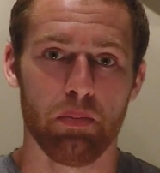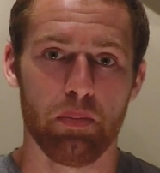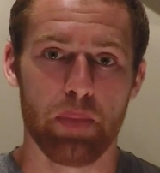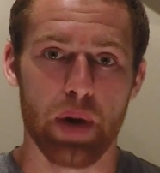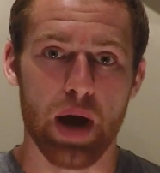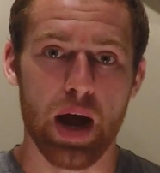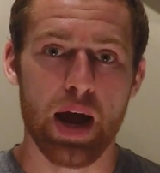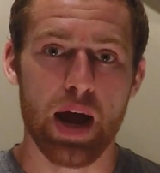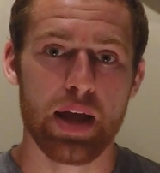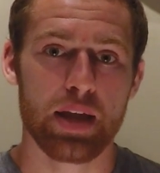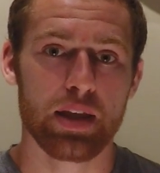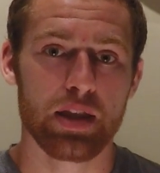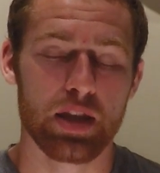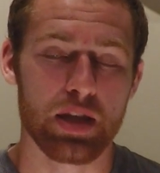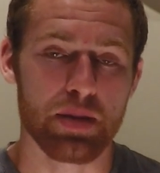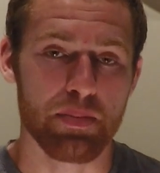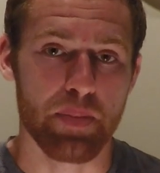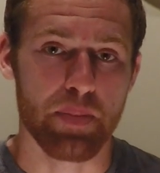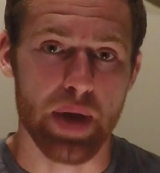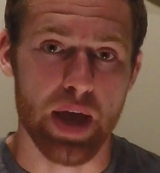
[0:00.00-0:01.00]
buy
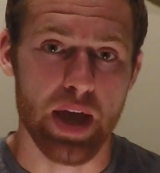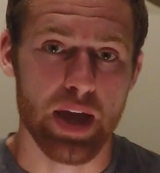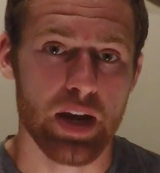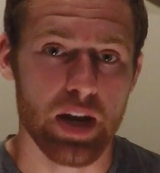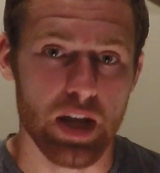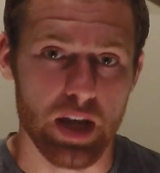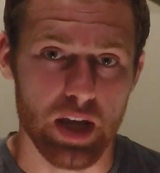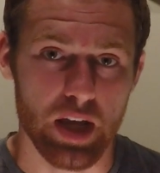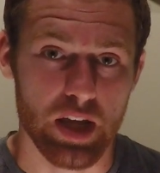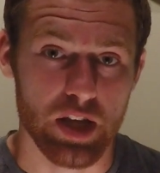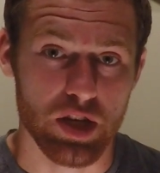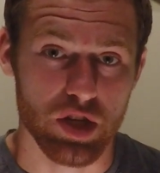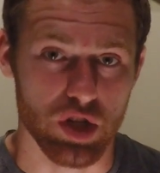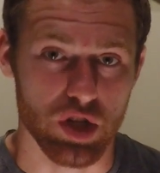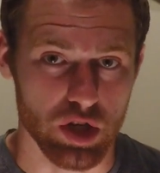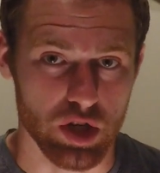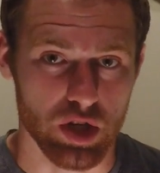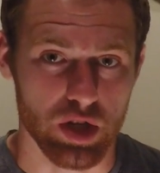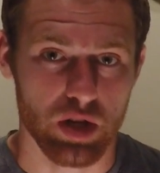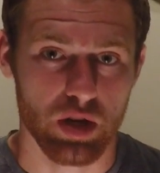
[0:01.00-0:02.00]
the bed
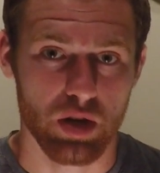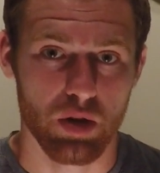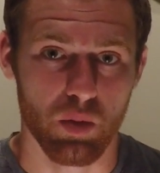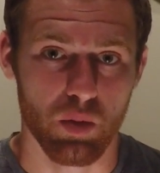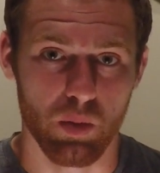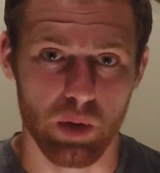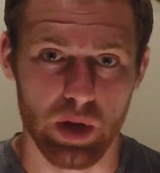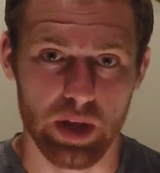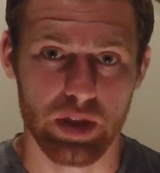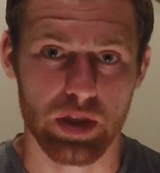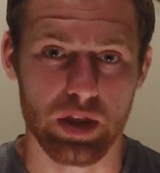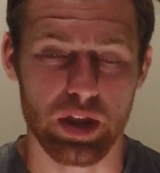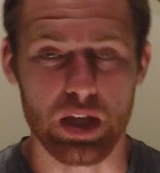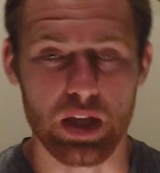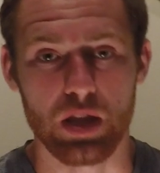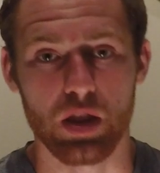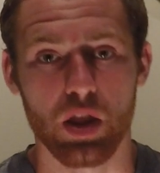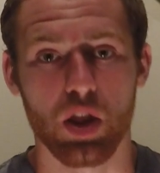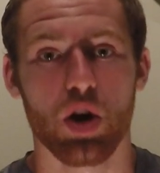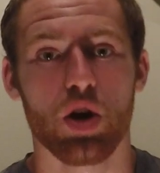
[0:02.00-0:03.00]
edger with
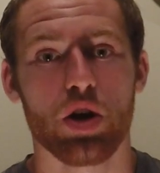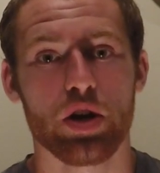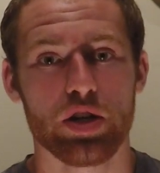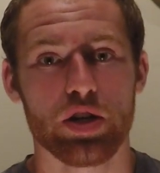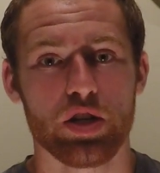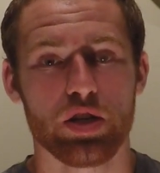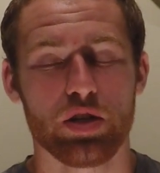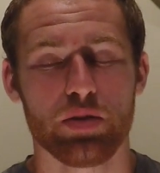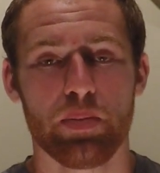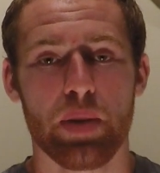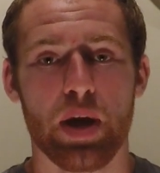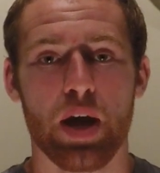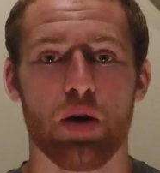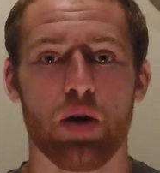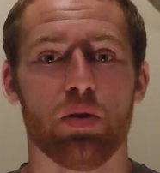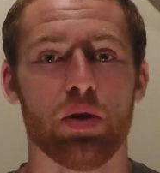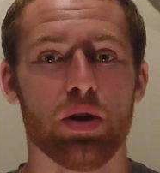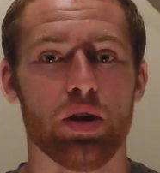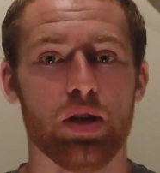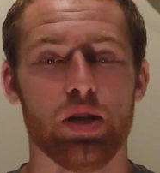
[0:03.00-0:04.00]
the largest
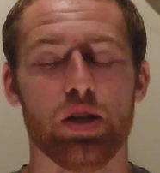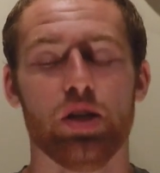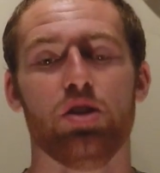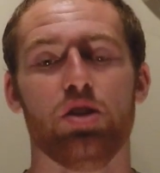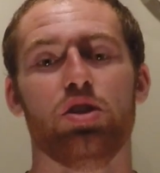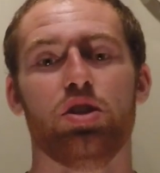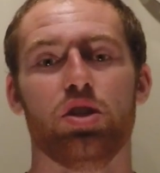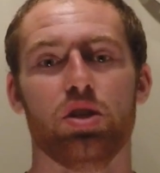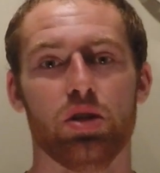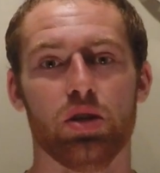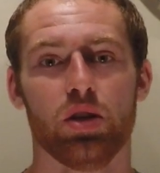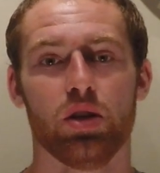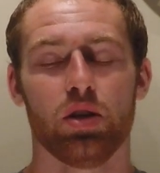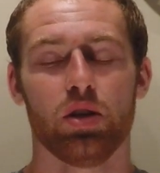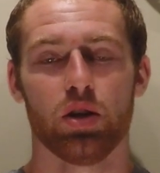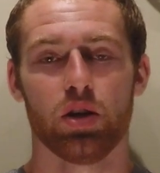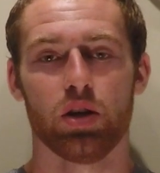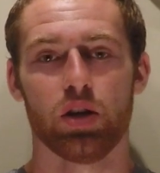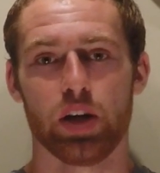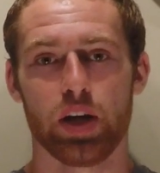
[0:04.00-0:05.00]
powered engine,
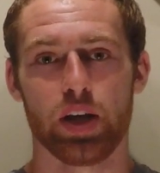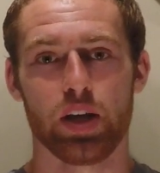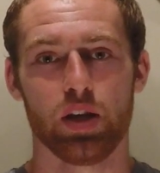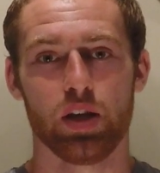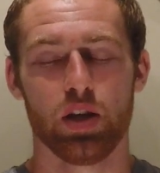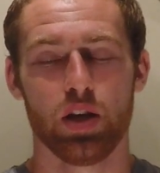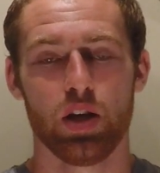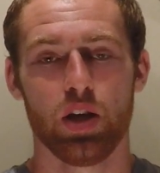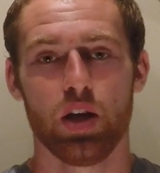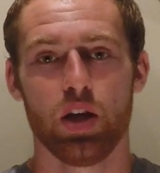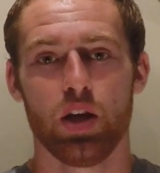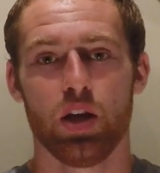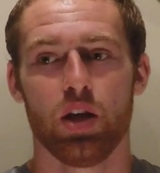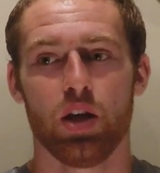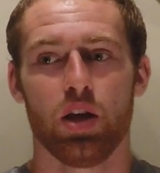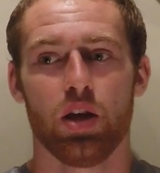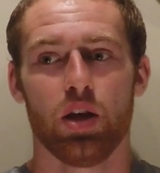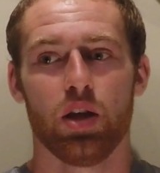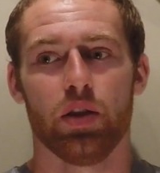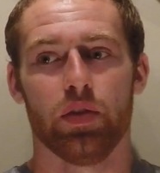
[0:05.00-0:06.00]
all right?
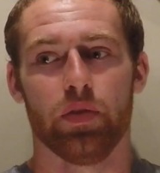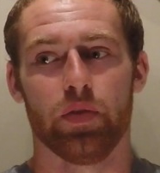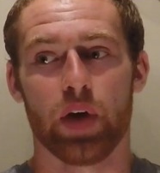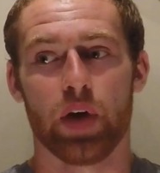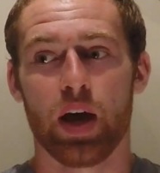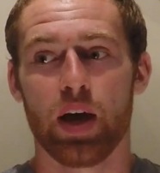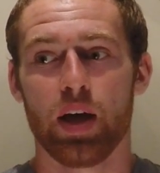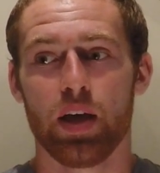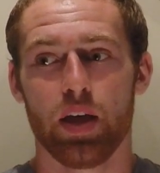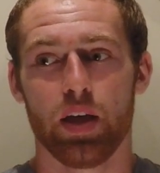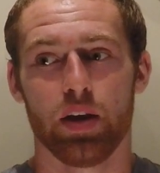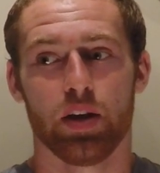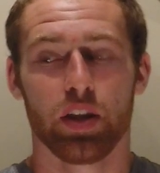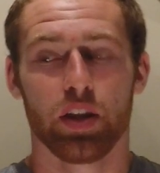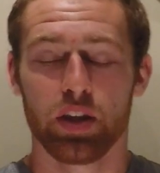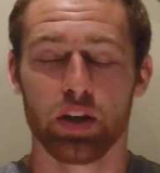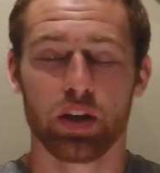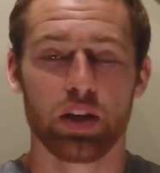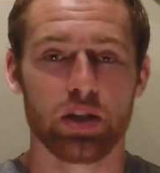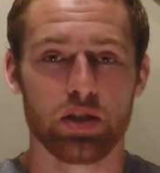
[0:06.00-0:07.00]

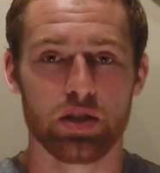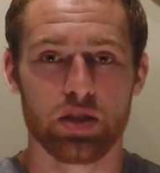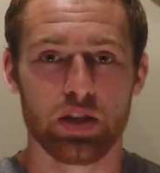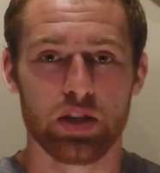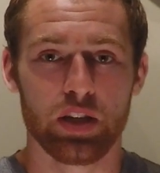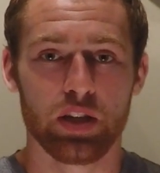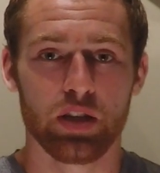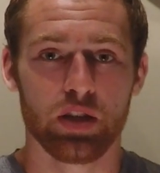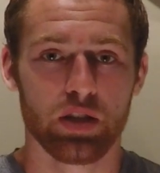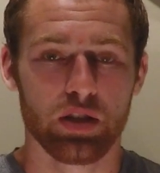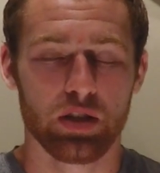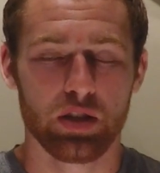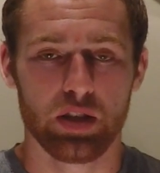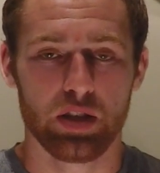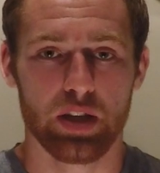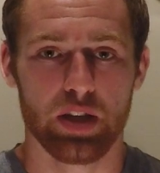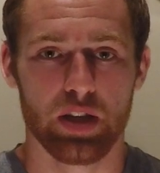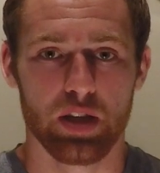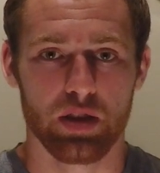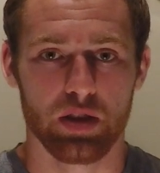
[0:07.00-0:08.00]
Nothing against Stihl
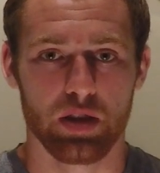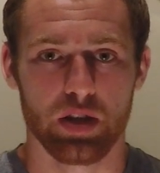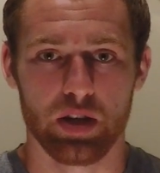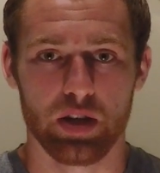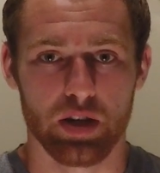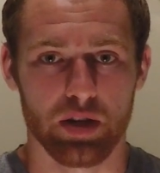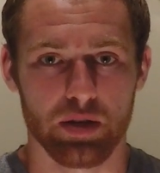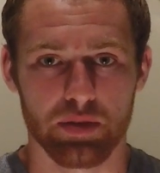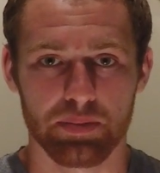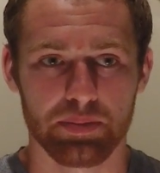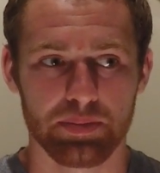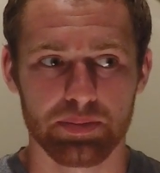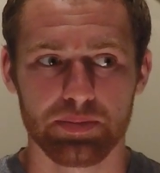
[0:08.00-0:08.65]
and their